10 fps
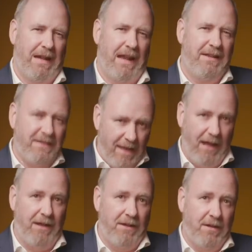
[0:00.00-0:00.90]
And
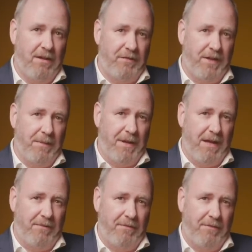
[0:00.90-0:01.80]
none of the
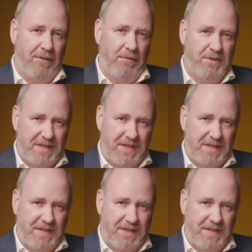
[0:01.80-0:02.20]
above was